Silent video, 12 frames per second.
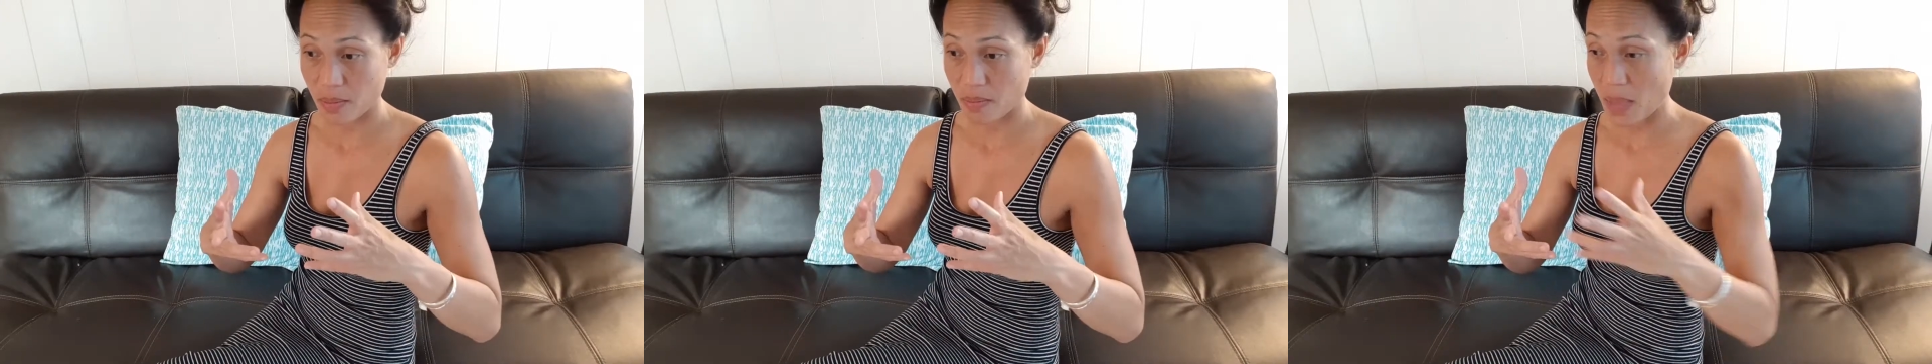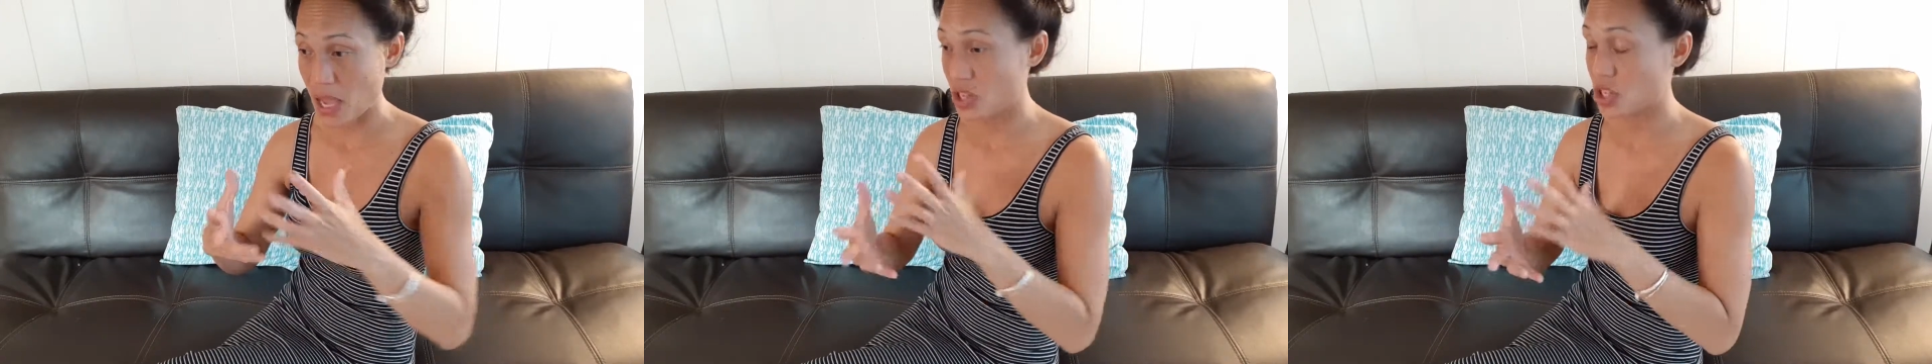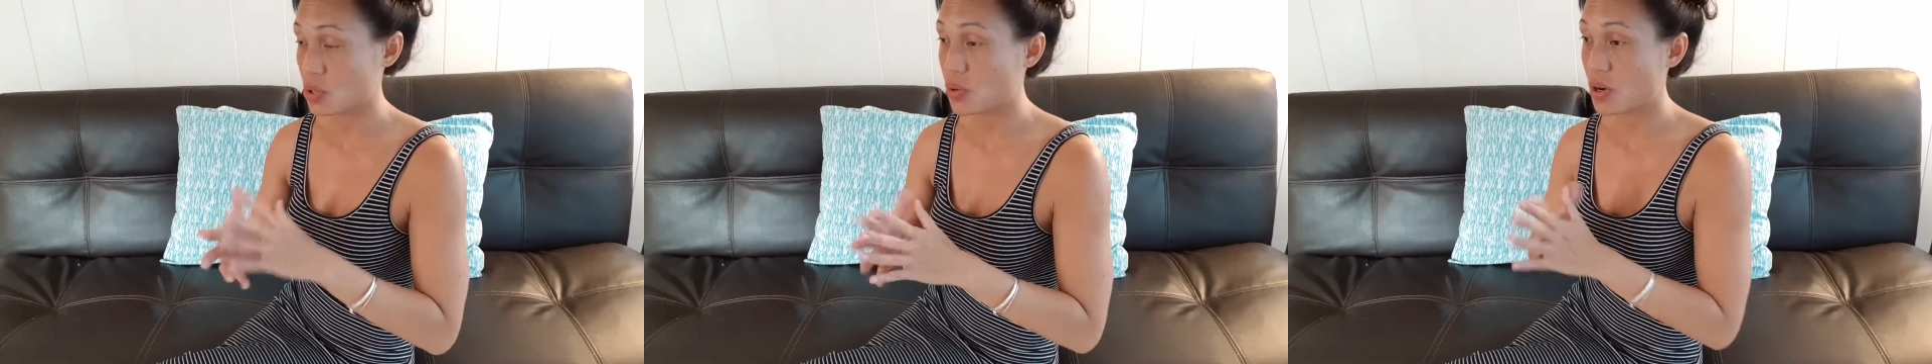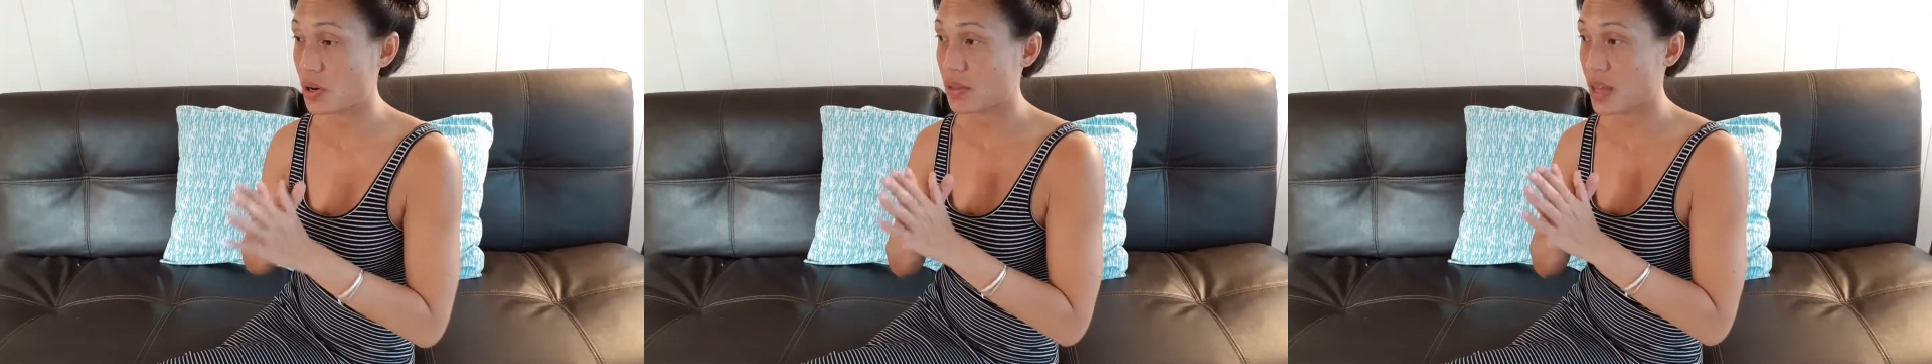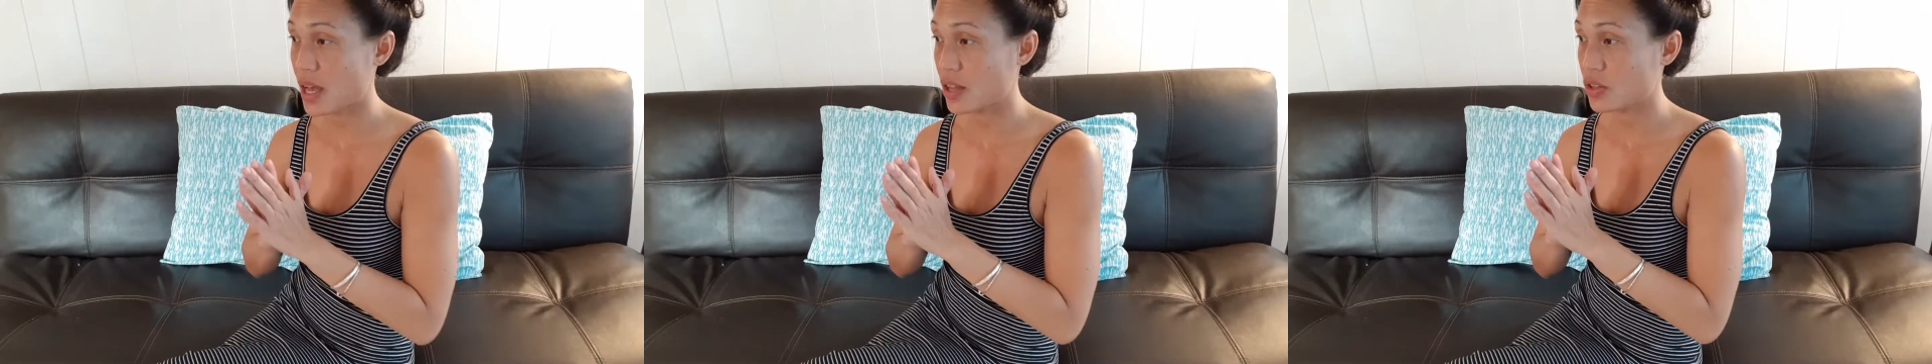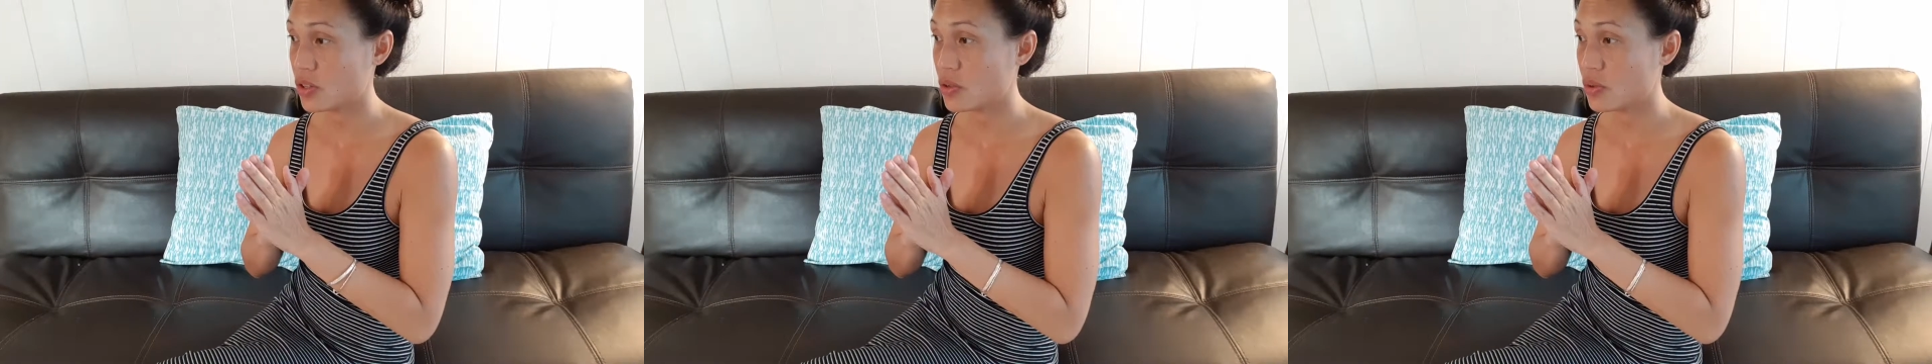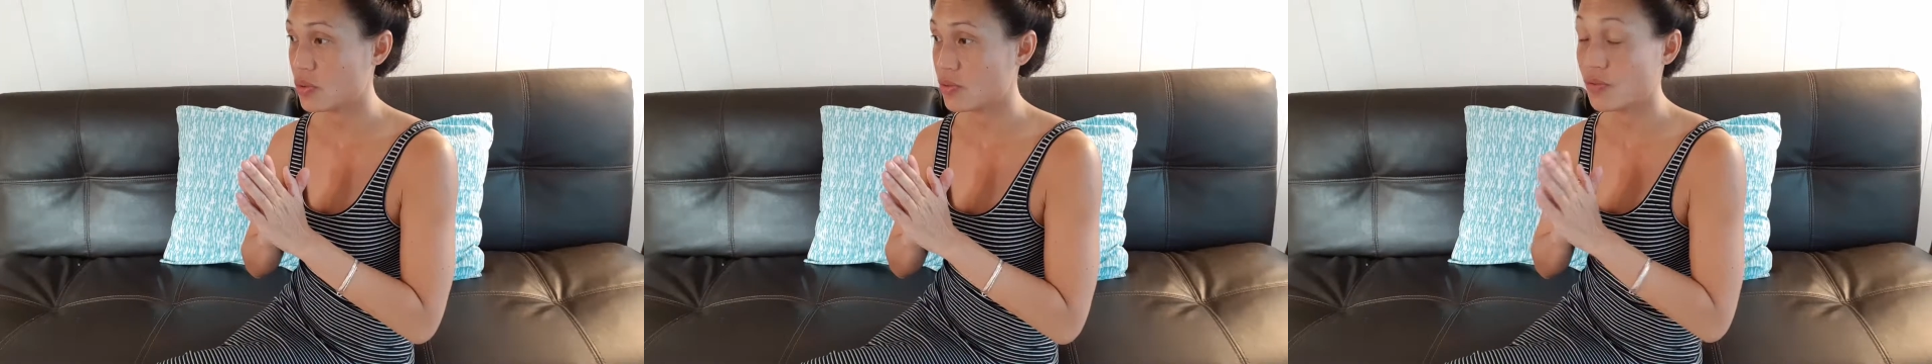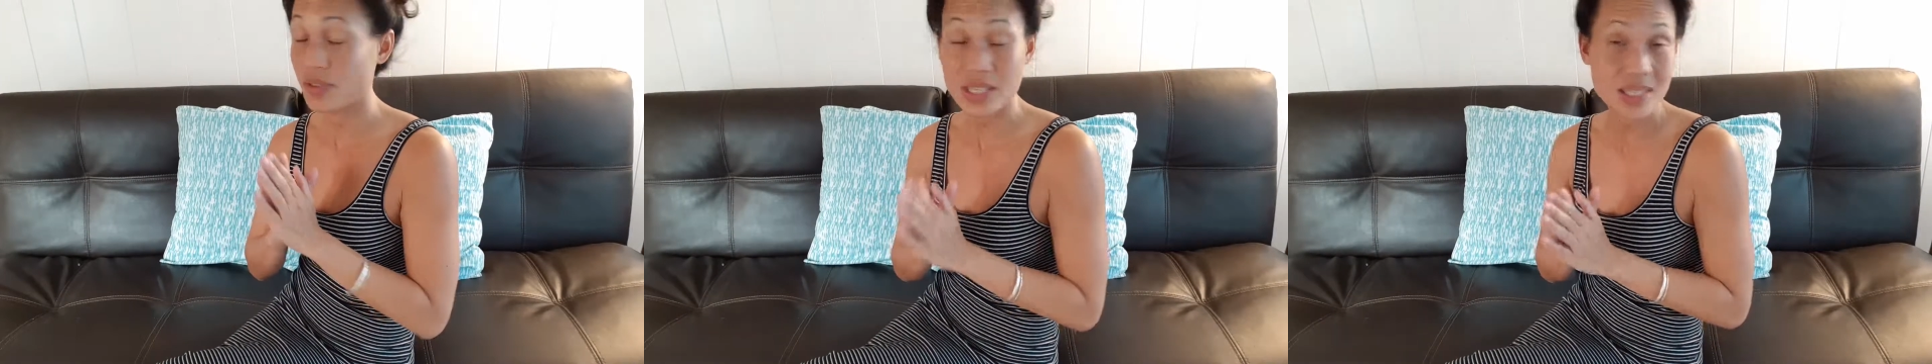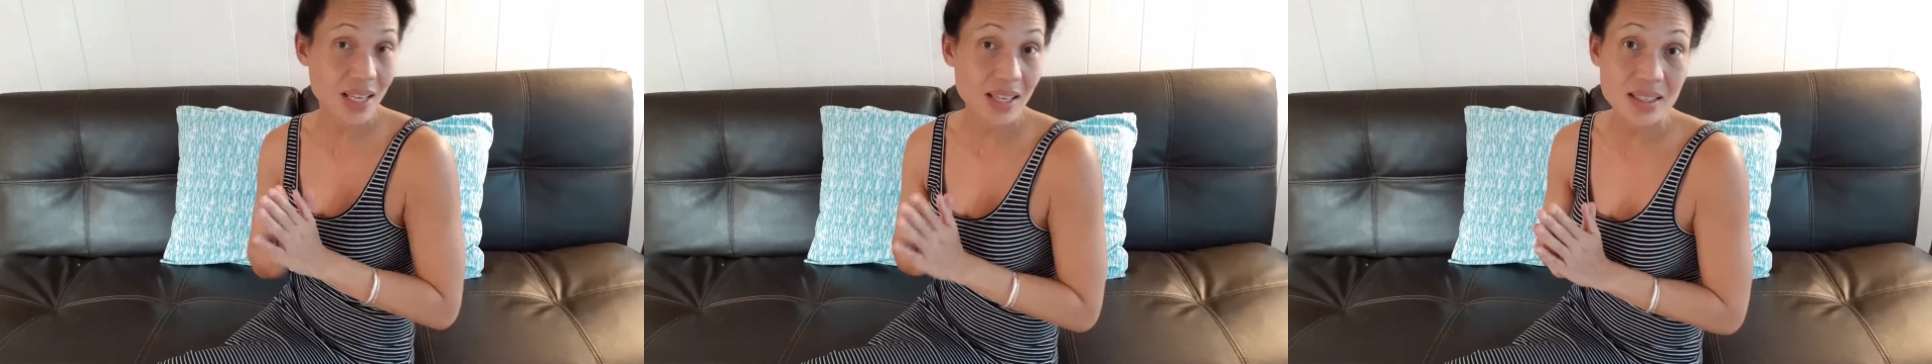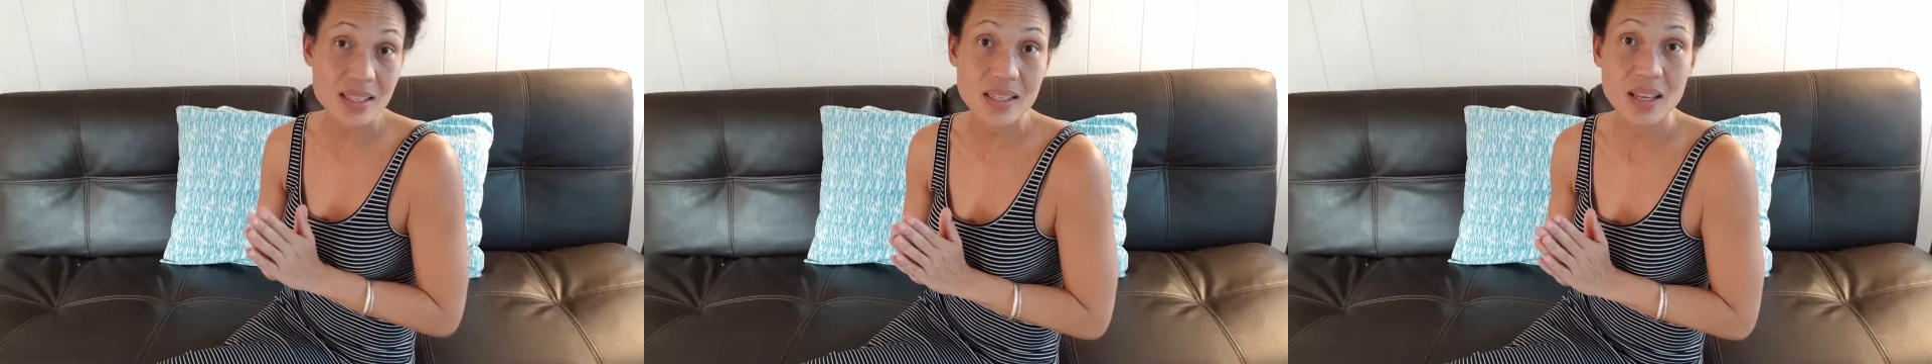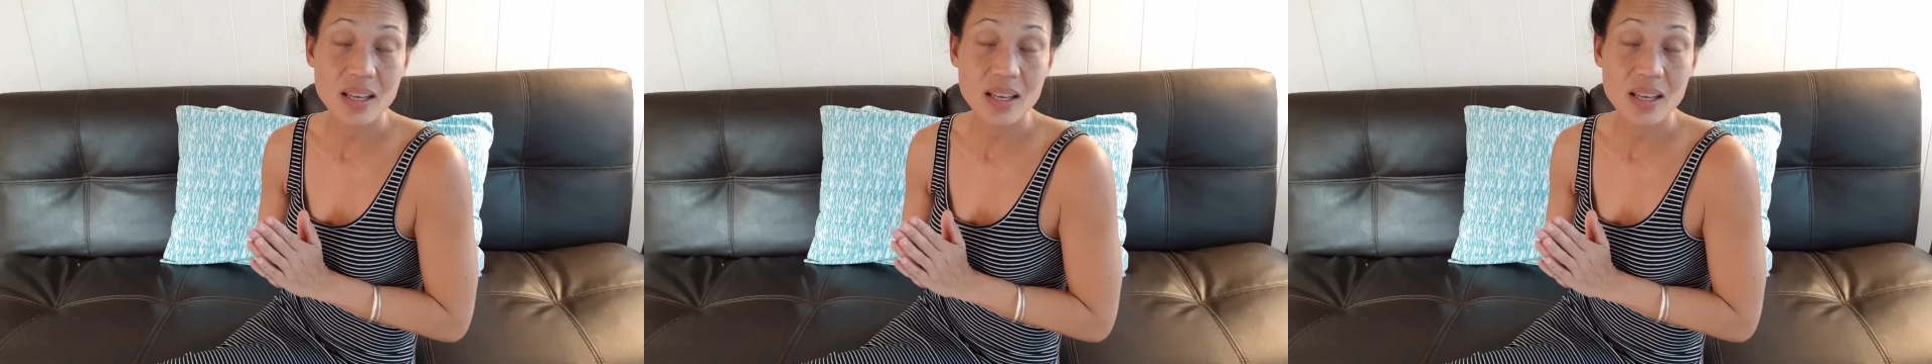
make sure that you visit